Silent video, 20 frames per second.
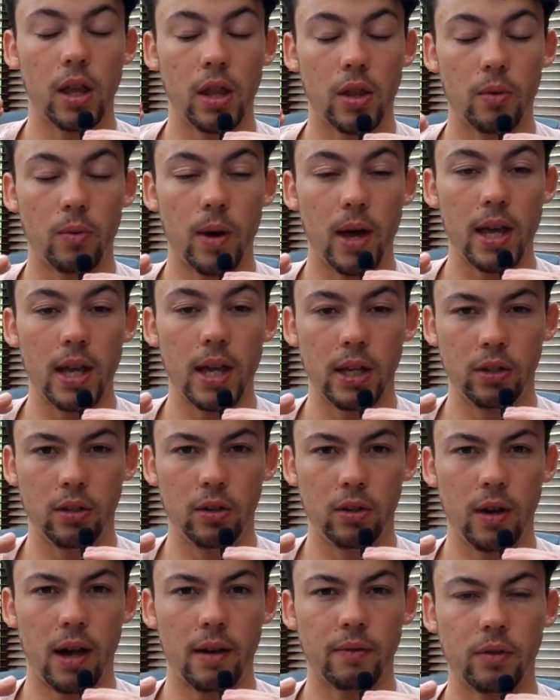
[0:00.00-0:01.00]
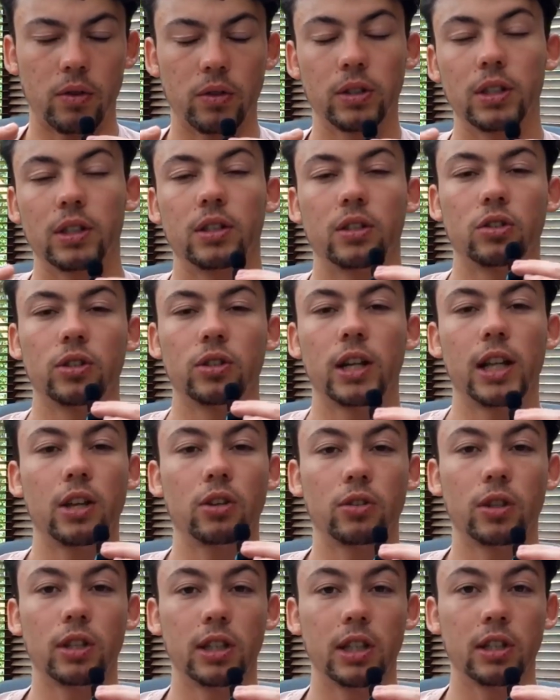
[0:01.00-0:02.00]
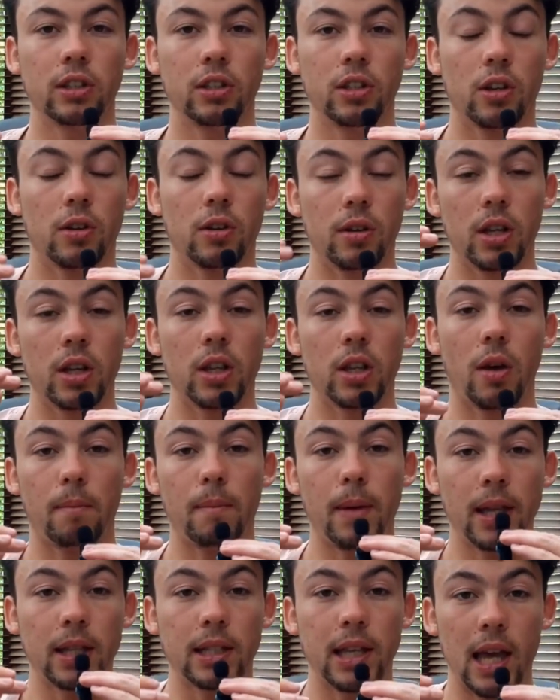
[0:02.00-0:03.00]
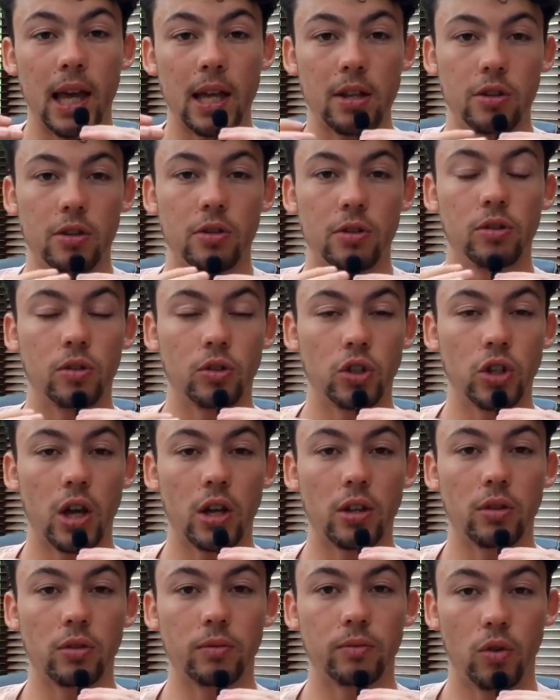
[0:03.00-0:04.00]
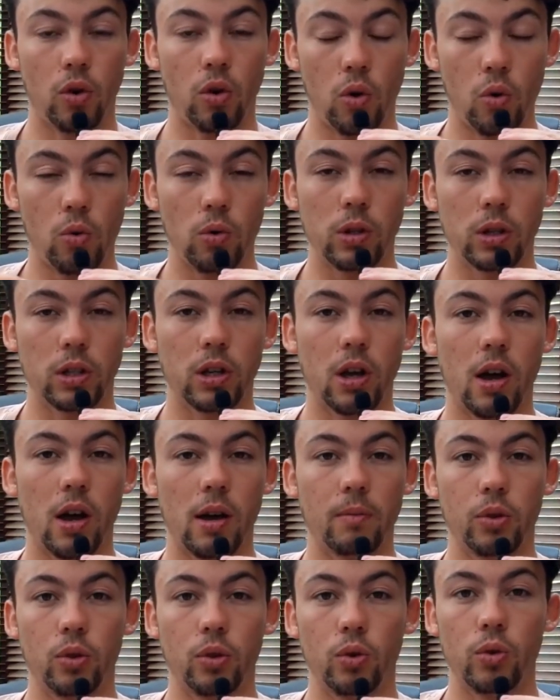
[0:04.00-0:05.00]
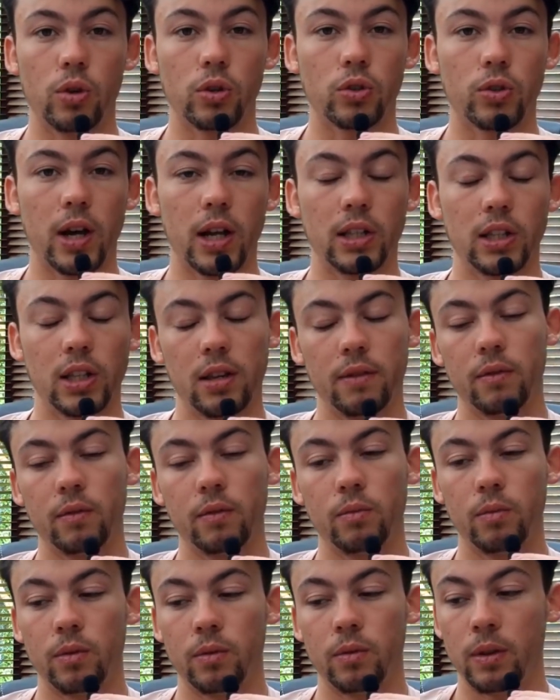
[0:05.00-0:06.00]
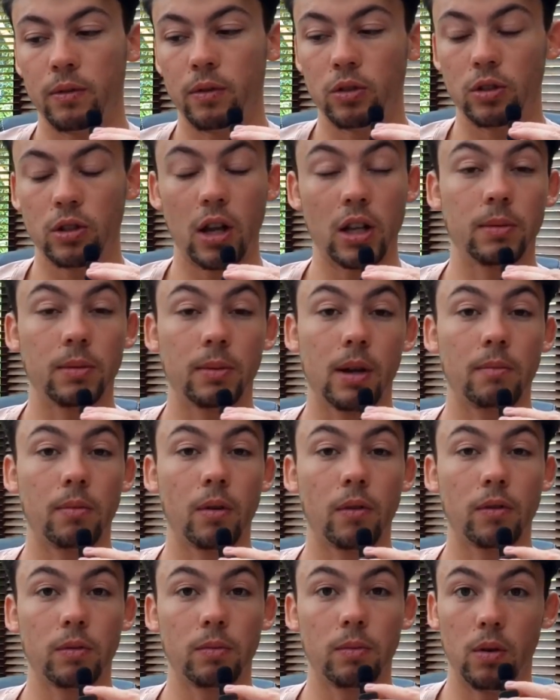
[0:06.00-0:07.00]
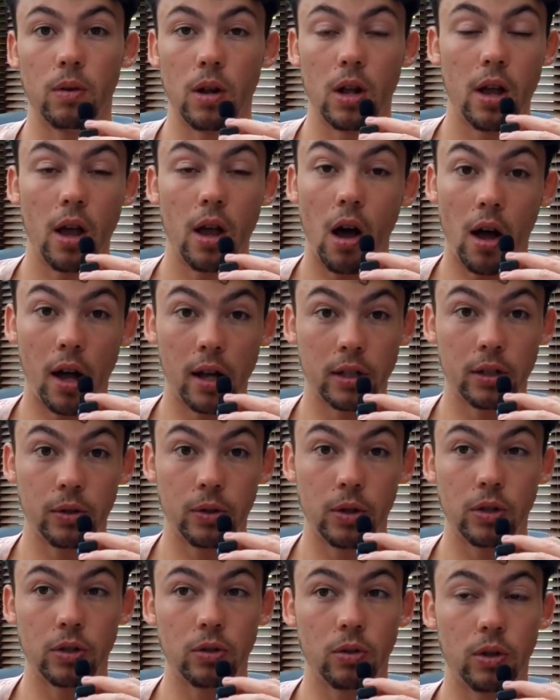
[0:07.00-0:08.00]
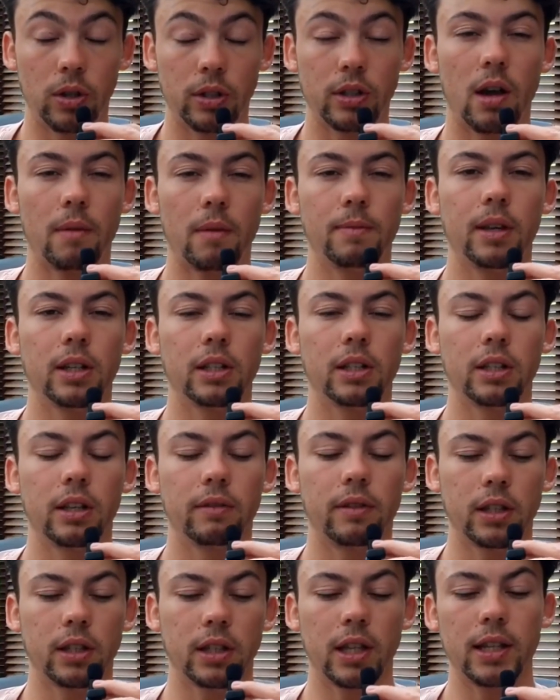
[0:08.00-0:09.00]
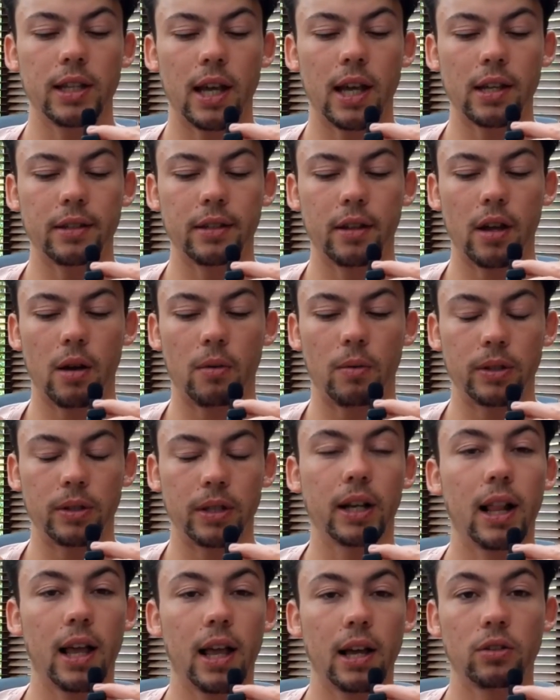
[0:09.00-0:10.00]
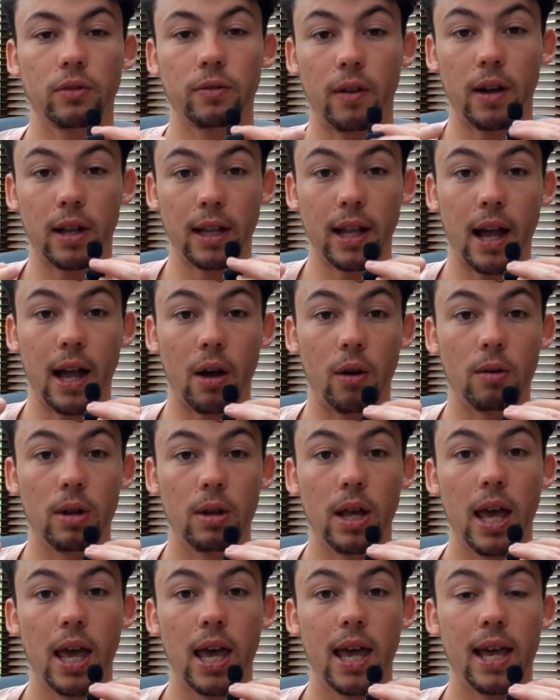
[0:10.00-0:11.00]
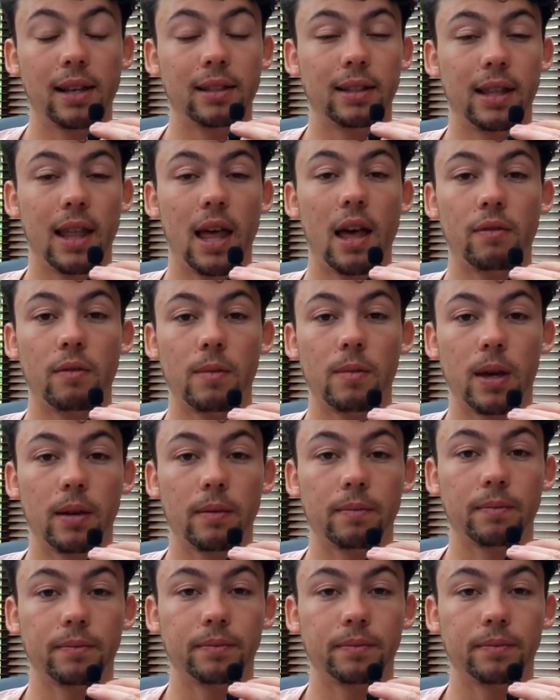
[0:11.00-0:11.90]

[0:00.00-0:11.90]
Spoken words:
Another way to have consistent trade entries is to, maintain and use your journal all the time with all your trades. Even if you're starting to become profitable, I still use it all the time, because if there's any data that I want to collect or find out, it's there for me.